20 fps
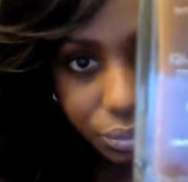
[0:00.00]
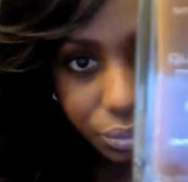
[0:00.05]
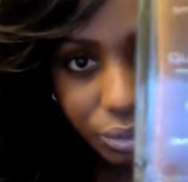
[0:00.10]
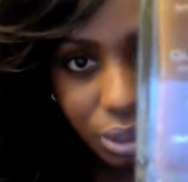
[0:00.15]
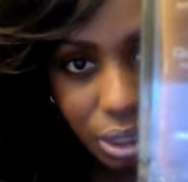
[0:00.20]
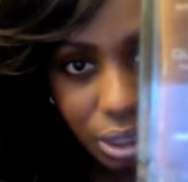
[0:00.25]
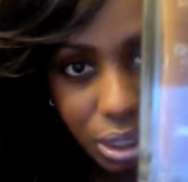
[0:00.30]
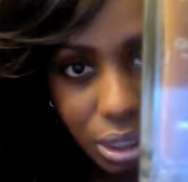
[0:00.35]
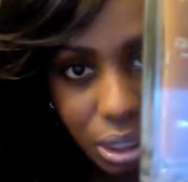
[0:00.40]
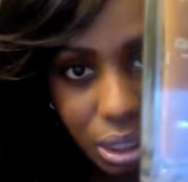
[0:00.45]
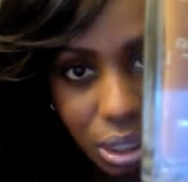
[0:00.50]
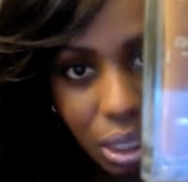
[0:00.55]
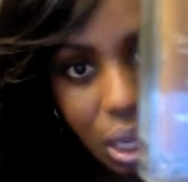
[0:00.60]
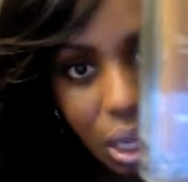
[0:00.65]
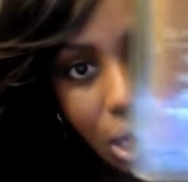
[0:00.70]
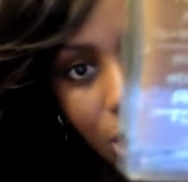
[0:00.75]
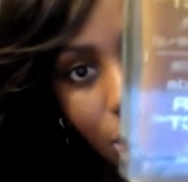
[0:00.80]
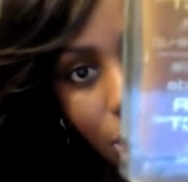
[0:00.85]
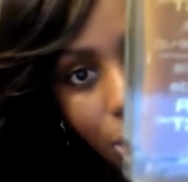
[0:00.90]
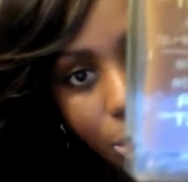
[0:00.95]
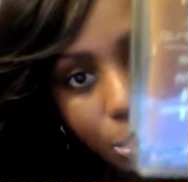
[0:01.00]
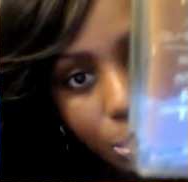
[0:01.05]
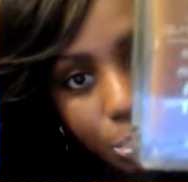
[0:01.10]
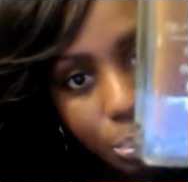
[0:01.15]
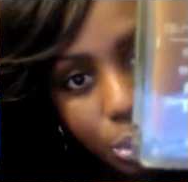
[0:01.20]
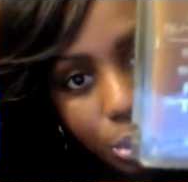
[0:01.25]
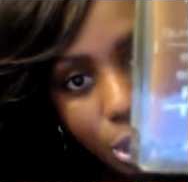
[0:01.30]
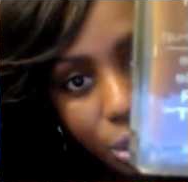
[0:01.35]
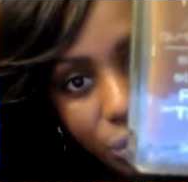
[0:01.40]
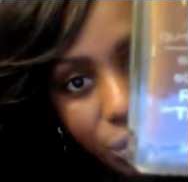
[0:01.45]
It's a color
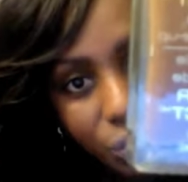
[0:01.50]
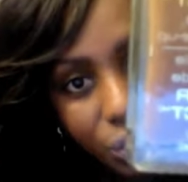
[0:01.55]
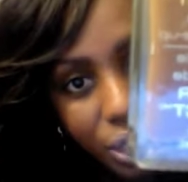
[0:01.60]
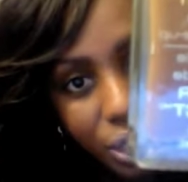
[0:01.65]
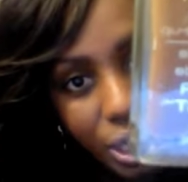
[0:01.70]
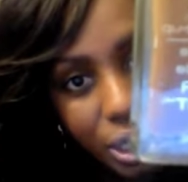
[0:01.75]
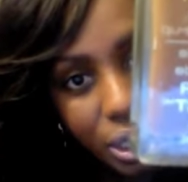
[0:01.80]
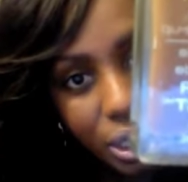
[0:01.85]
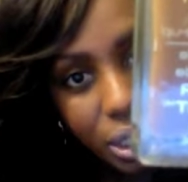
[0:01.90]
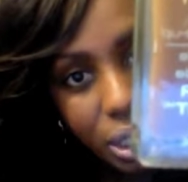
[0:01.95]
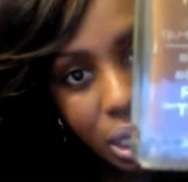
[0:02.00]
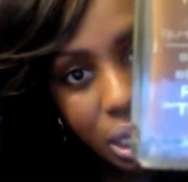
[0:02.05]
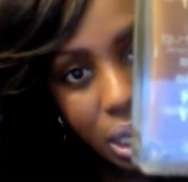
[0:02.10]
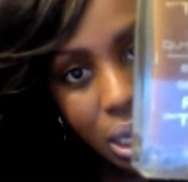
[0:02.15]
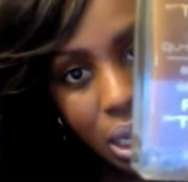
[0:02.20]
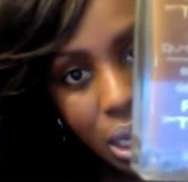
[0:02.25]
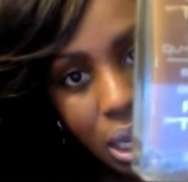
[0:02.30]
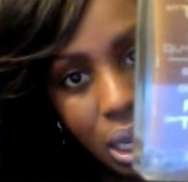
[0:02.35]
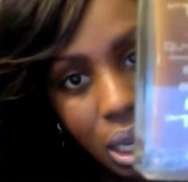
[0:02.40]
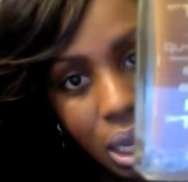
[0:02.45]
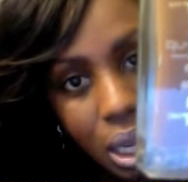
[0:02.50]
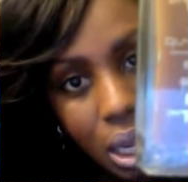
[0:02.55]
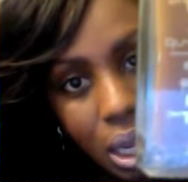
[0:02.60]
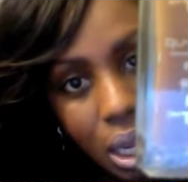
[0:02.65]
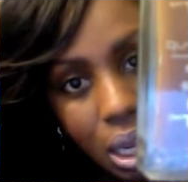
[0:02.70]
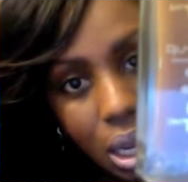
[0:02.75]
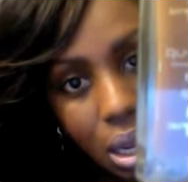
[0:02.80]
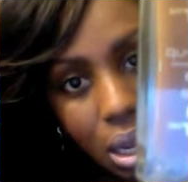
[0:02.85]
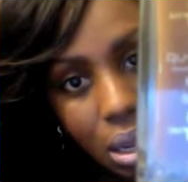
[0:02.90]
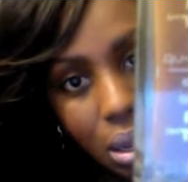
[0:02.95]
perfect
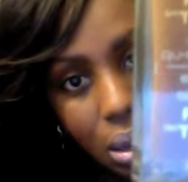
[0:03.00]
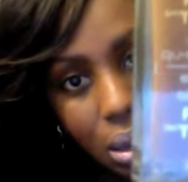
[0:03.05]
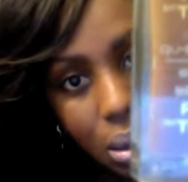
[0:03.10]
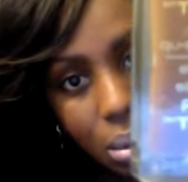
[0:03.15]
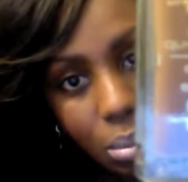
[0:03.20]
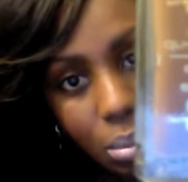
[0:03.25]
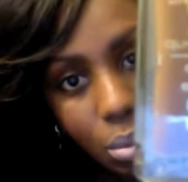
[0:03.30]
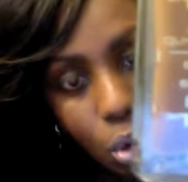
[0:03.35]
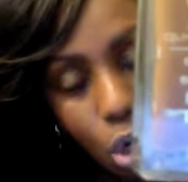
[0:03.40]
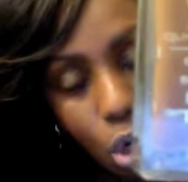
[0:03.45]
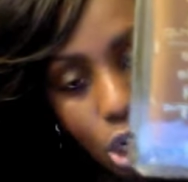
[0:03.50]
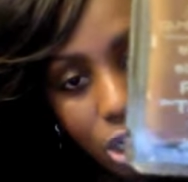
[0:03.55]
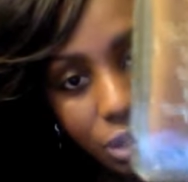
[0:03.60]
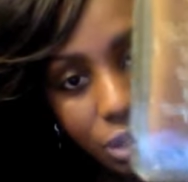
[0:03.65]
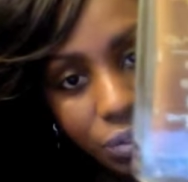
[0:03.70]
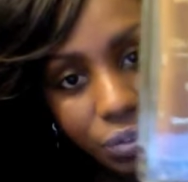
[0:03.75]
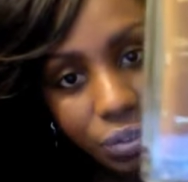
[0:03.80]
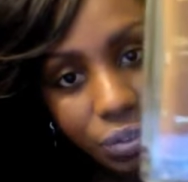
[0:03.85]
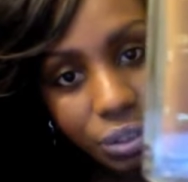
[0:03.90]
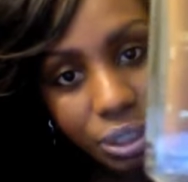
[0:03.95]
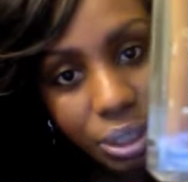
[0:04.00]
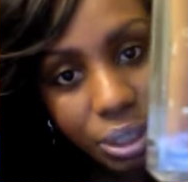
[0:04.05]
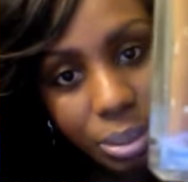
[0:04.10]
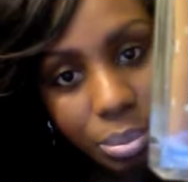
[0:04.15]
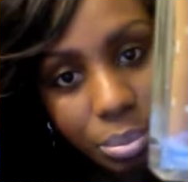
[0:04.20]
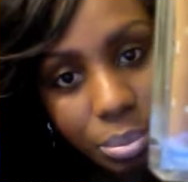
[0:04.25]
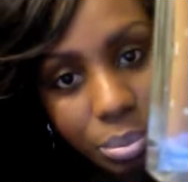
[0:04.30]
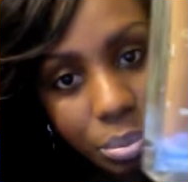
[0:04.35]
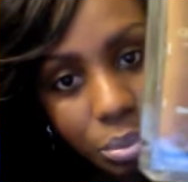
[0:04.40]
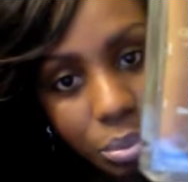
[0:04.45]
um,
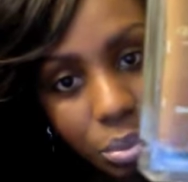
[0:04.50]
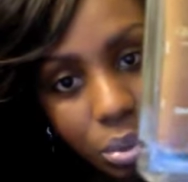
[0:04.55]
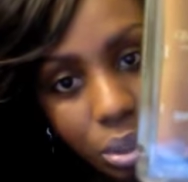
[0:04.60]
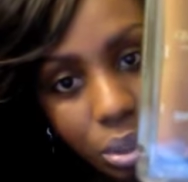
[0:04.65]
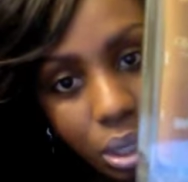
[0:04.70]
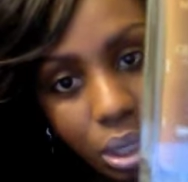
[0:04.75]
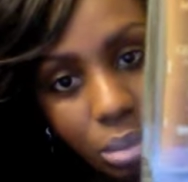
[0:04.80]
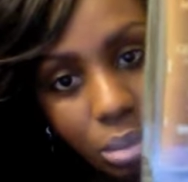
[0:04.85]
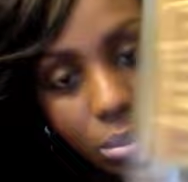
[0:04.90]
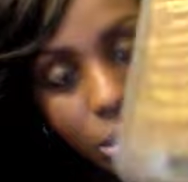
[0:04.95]
oil-free um,